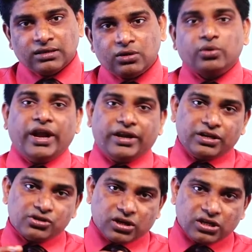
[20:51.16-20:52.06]
to get
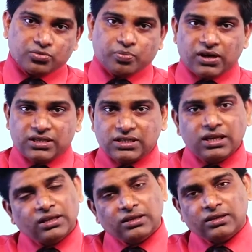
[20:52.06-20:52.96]
insurance
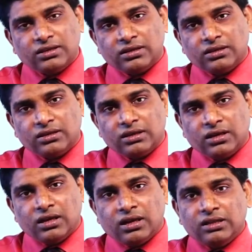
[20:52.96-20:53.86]
policy.
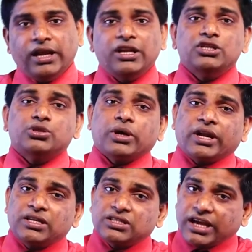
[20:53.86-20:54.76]
Then
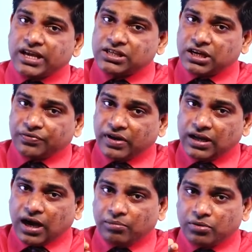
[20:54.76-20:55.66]
insurance agent will
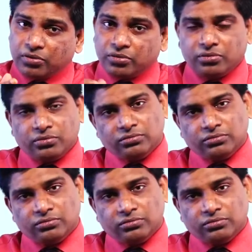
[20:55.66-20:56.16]
come to